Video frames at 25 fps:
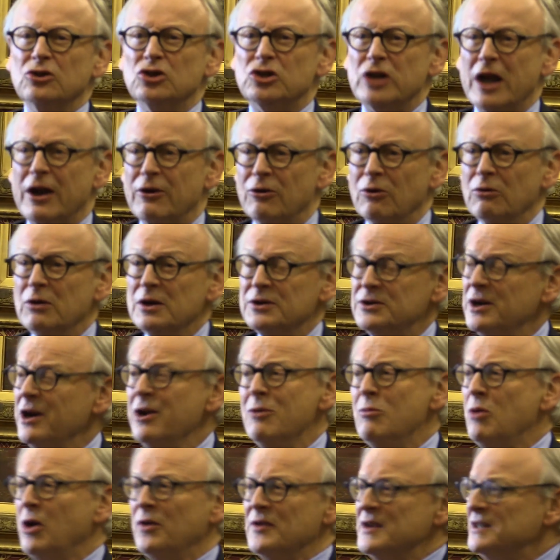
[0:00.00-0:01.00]
in general
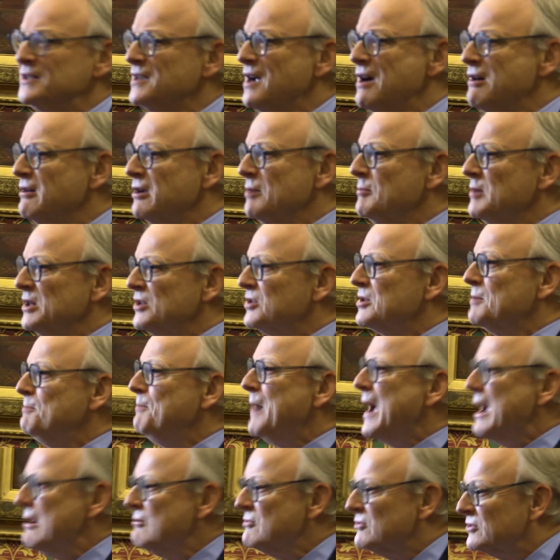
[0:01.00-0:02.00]
don't know what this argument's
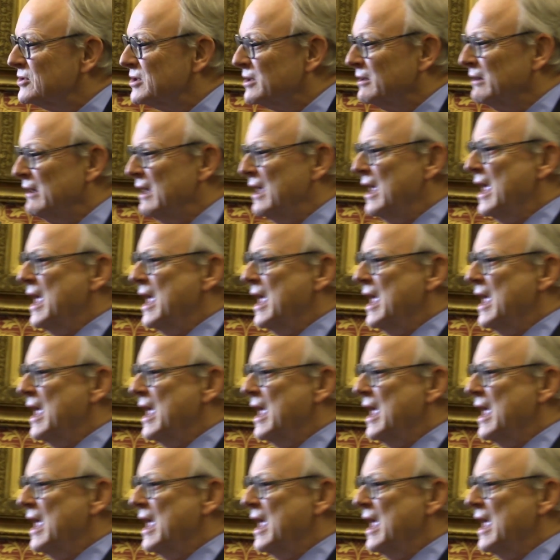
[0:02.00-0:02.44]
about.